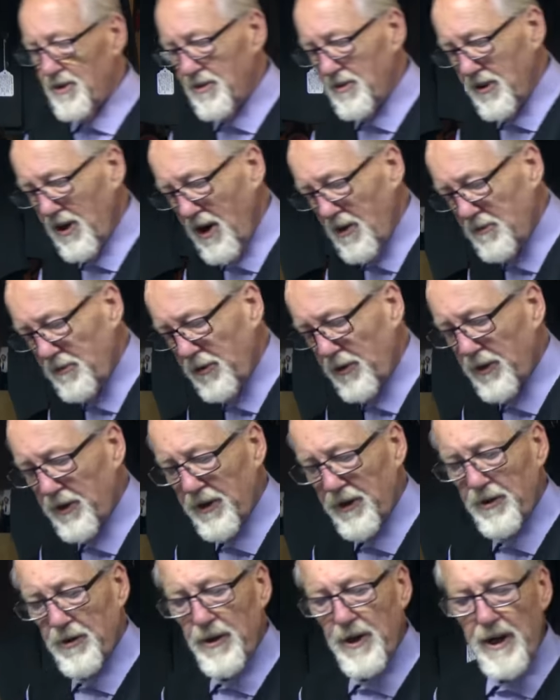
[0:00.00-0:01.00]
Time for a
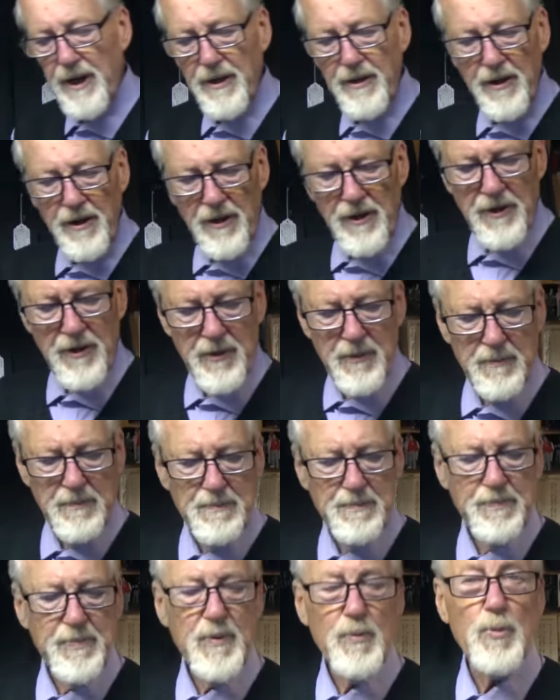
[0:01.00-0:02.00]
little hit here.
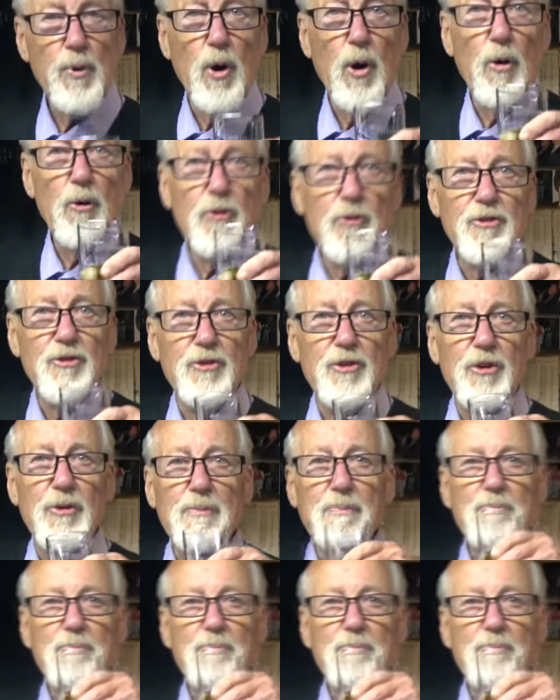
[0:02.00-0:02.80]
Prost.